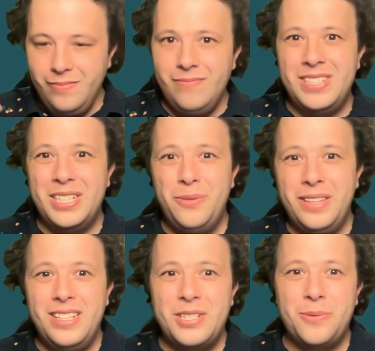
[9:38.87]
So with
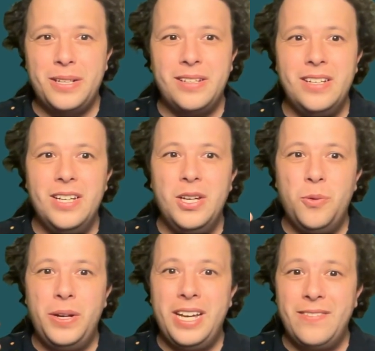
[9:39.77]
this one,
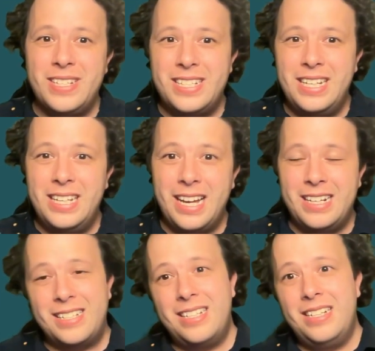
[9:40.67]
we have acetic
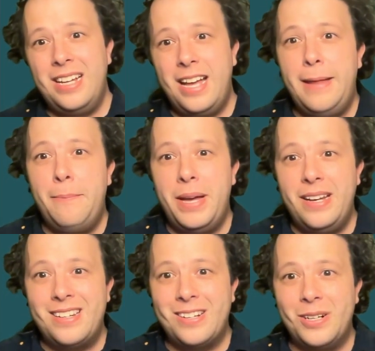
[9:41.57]
acid and
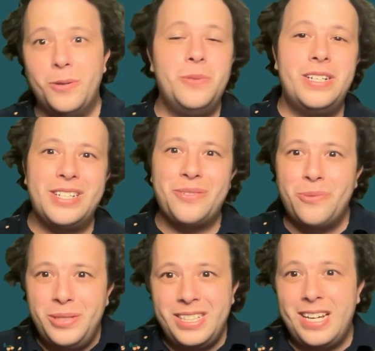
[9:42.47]
pentanol, which is a
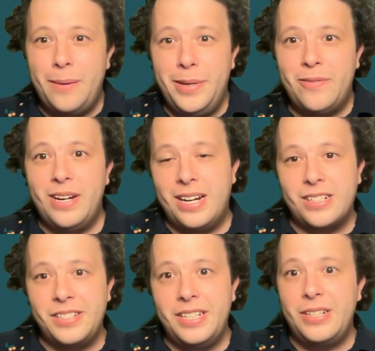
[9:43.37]
really common
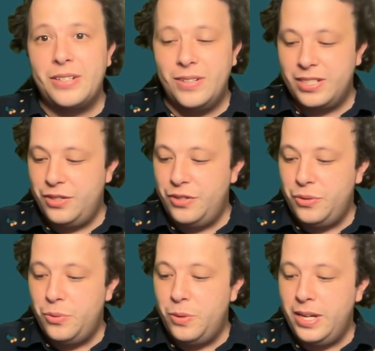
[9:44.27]
reaction that you can also
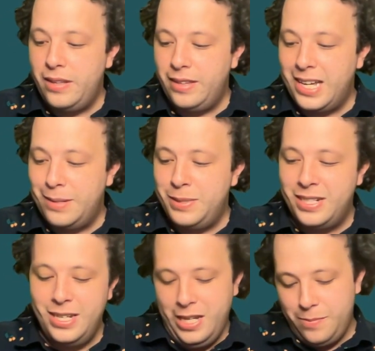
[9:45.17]
do in labs,
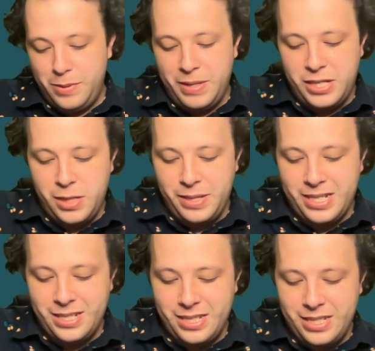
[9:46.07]
especially
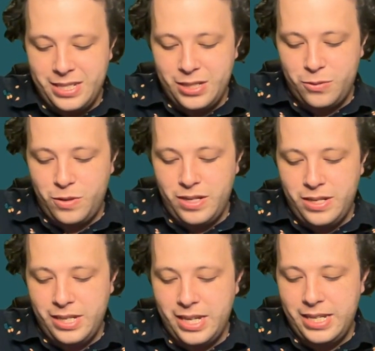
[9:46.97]
because this one
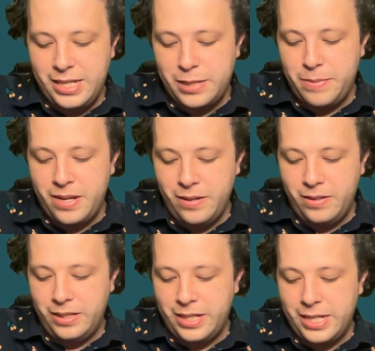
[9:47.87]
can
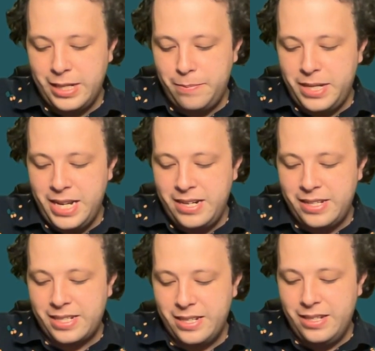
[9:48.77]
smell like bananas.